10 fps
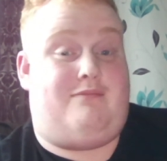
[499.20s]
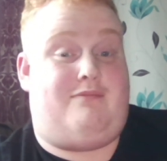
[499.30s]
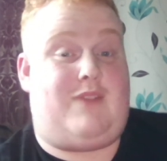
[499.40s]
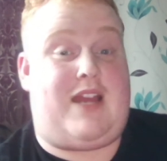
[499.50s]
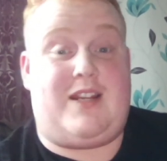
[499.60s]

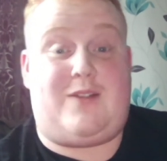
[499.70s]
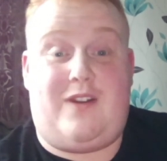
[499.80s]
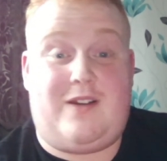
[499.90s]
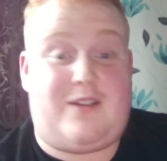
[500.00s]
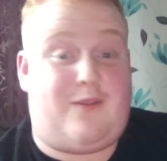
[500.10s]
get this
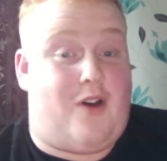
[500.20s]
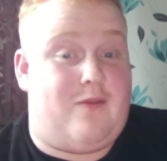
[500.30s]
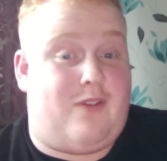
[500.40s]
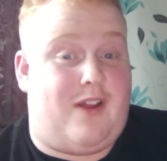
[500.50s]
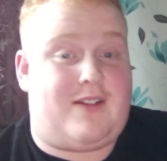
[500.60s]
video to
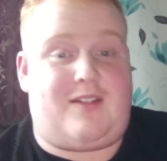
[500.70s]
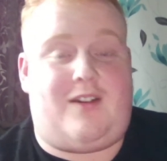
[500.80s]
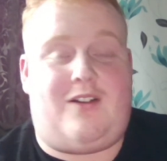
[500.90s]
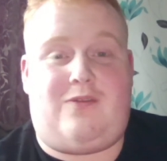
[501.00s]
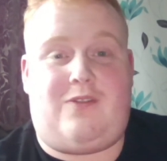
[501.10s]
5 likes, and
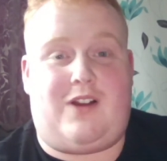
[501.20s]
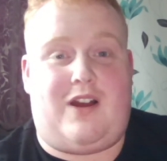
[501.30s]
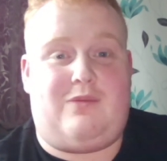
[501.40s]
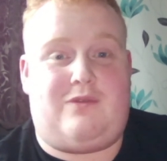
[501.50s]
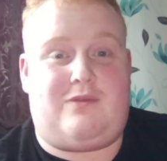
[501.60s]
I think I
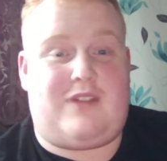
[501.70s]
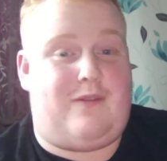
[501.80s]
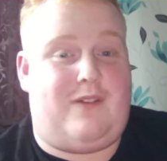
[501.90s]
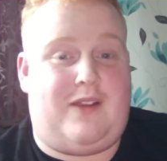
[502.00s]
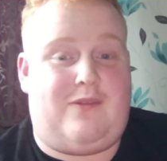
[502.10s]
will
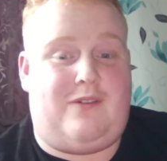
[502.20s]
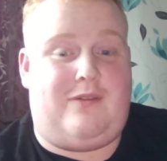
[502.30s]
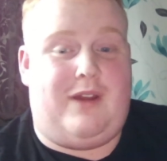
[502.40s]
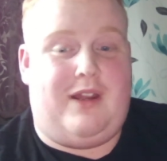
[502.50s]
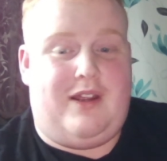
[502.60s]
definitely give you
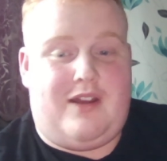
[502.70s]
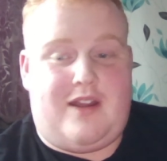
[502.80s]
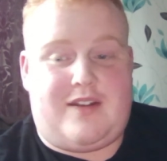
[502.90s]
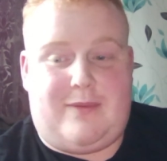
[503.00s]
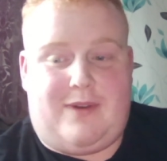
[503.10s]

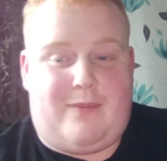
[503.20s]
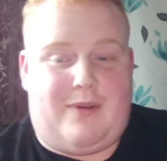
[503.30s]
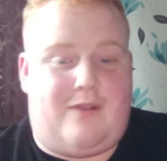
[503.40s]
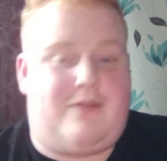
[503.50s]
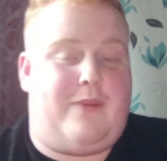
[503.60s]
a double
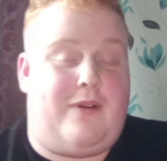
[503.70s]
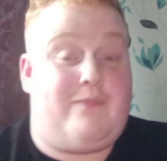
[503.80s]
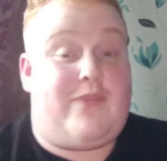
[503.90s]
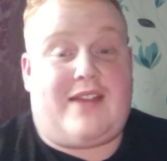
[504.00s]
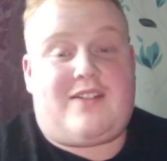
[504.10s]
upload. But
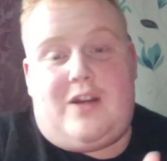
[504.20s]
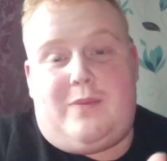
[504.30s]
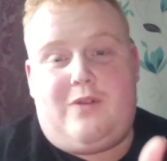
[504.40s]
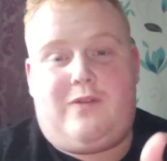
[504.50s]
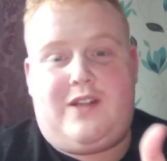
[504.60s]
that's going to
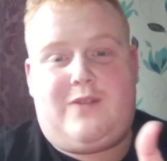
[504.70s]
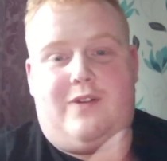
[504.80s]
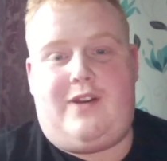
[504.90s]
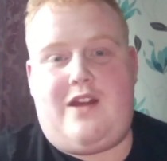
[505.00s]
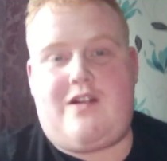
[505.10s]
be all for this
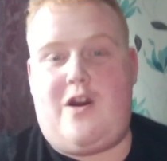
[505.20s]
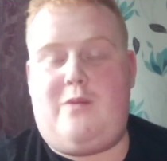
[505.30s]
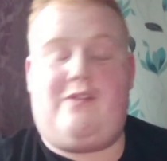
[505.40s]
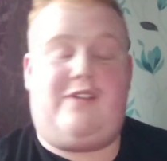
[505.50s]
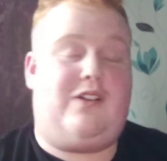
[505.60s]
video.
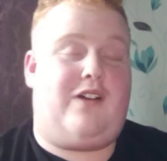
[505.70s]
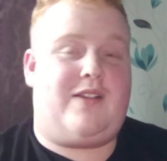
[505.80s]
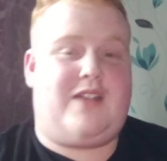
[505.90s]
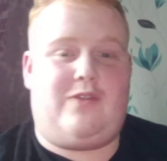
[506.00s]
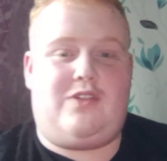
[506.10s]
Hopefully you
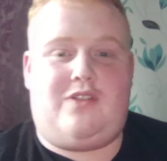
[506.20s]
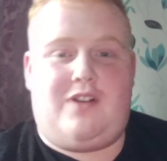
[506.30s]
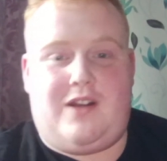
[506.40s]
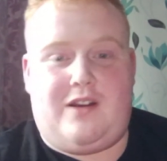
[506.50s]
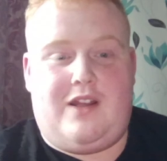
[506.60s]
guys have
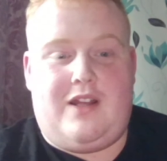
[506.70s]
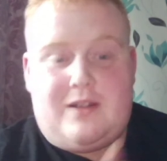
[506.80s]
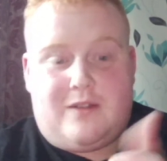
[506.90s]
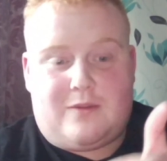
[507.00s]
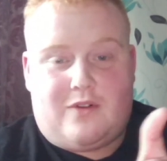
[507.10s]
enjoyed it.
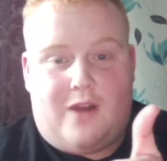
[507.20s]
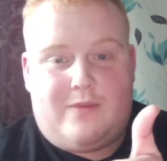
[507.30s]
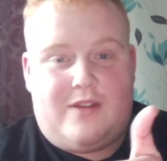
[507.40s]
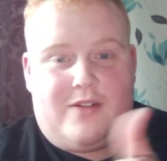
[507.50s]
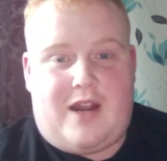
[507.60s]
Subscribe
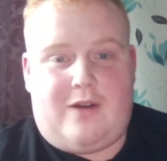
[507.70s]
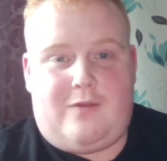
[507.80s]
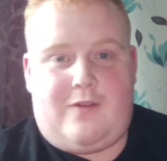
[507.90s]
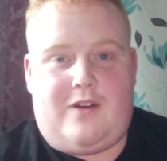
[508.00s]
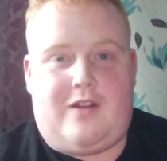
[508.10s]
to the channel
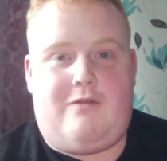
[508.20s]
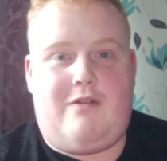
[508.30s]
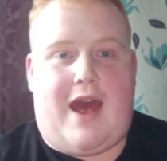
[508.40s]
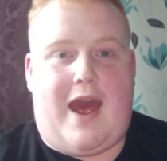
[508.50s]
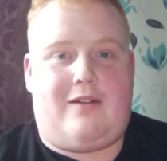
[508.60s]
if you're new.
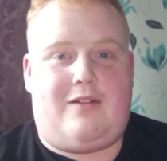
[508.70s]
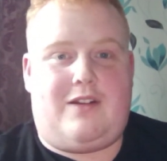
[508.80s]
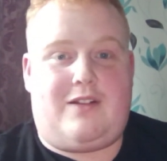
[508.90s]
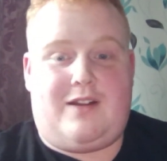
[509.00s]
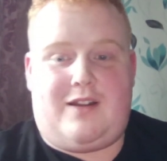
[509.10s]
And
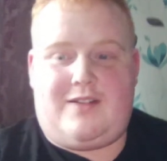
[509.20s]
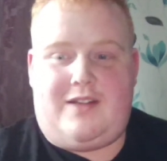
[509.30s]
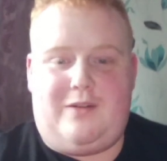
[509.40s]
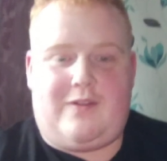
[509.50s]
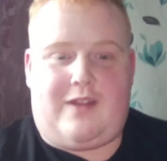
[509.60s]
until I see
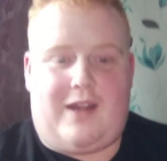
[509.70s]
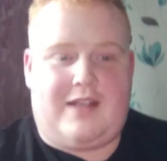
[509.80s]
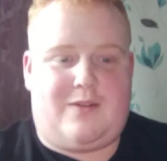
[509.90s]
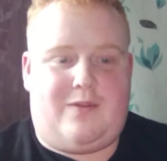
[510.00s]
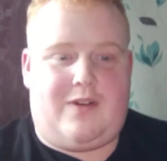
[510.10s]
you for the
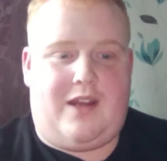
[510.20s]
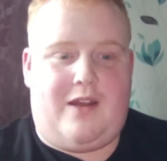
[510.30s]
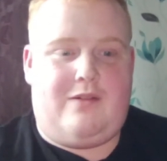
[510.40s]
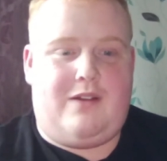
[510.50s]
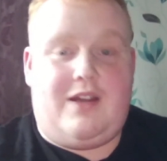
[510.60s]
next
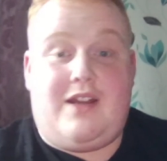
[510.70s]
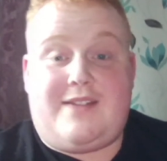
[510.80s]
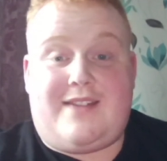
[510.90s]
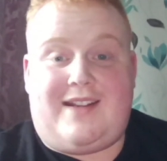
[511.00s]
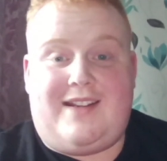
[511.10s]
video,
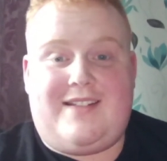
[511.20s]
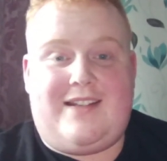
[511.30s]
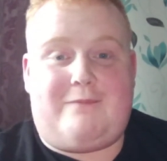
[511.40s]
take it easy.